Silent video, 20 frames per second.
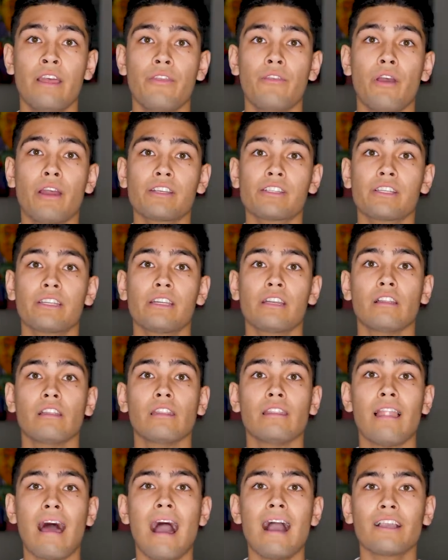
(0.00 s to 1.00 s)
They're actually going
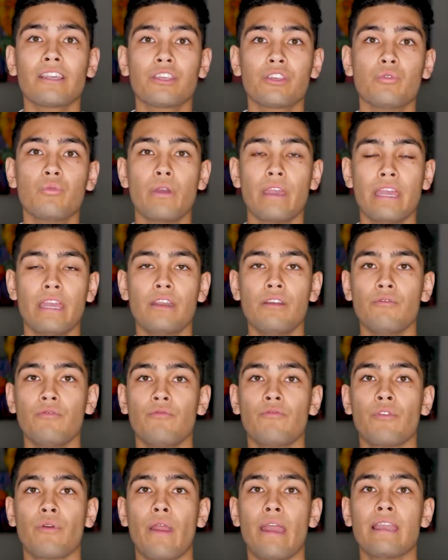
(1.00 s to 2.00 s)
to lock you in
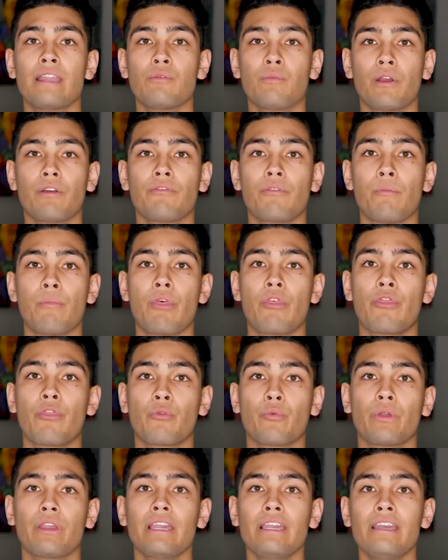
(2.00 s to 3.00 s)
for anywhere from
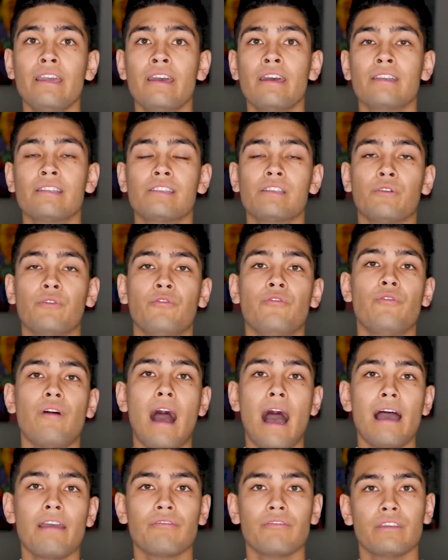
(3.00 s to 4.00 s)
3 to
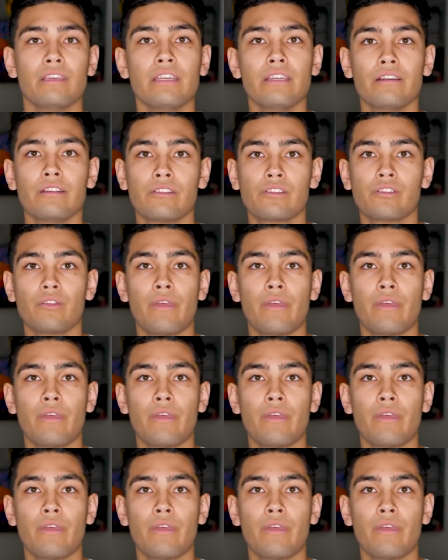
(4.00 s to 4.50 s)
5 years.